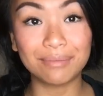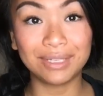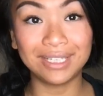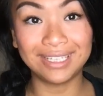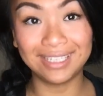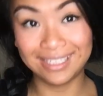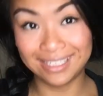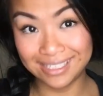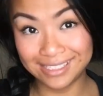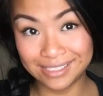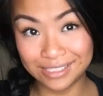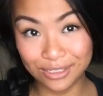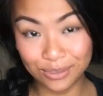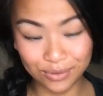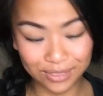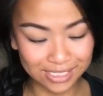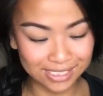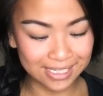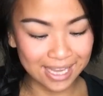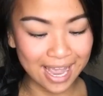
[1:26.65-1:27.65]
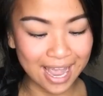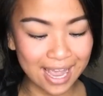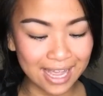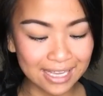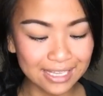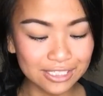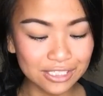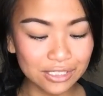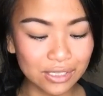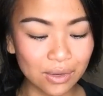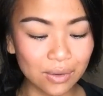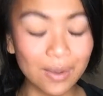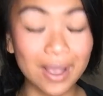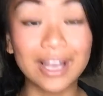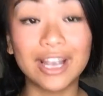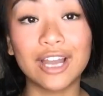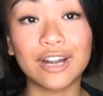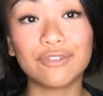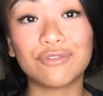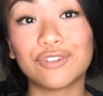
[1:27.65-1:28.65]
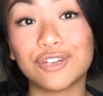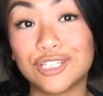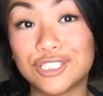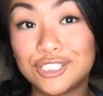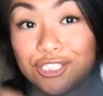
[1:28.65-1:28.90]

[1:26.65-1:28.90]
but it is a green tag, so I got it for